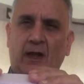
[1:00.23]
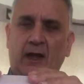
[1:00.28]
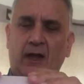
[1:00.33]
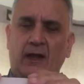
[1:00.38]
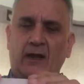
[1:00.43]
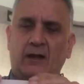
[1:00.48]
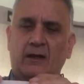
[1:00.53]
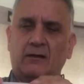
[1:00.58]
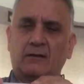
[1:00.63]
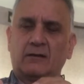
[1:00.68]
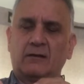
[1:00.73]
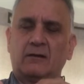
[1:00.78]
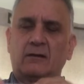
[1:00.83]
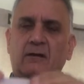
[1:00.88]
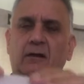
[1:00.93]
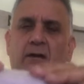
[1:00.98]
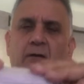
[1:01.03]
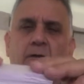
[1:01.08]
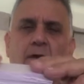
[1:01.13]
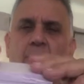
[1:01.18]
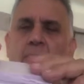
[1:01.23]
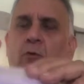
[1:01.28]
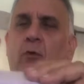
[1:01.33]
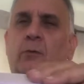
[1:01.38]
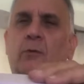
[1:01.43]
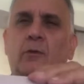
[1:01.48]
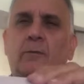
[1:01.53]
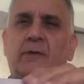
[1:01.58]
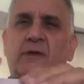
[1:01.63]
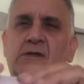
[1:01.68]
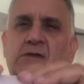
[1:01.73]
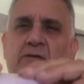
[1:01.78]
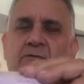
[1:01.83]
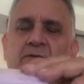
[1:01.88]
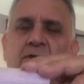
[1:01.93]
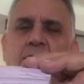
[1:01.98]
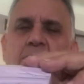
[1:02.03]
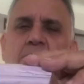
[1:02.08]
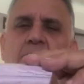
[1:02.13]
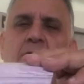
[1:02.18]
And a normal piece
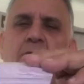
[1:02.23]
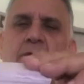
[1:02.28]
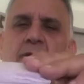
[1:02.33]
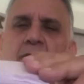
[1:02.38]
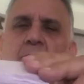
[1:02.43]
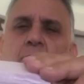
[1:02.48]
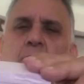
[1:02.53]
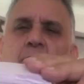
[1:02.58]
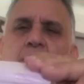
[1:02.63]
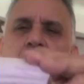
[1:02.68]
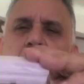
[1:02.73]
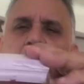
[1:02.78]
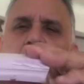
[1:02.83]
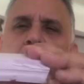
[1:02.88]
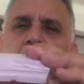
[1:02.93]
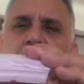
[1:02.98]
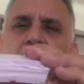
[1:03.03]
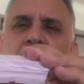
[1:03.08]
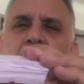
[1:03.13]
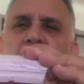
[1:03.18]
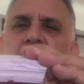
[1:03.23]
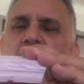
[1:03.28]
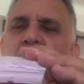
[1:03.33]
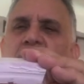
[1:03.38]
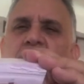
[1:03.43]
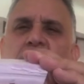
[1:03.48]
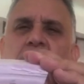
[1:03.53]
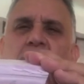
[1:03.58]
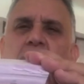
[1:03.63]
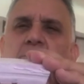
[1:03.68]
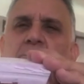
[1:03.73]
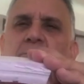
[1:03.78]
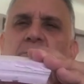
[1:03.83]
of concrete, when you bend it just a